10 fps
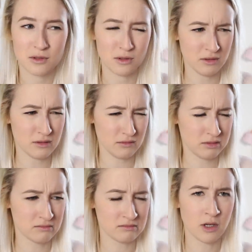
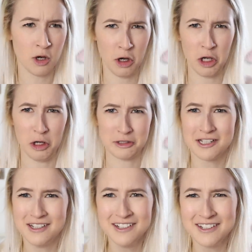
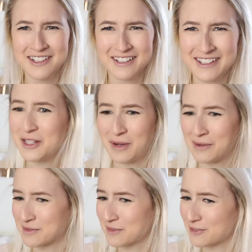Highlight. Don't know what
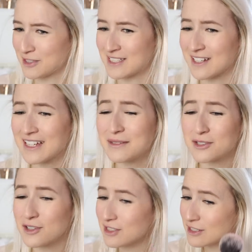happened to my voice there. It keeps
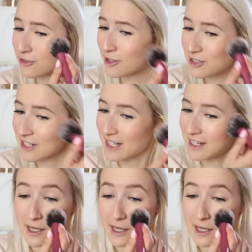going really croaky.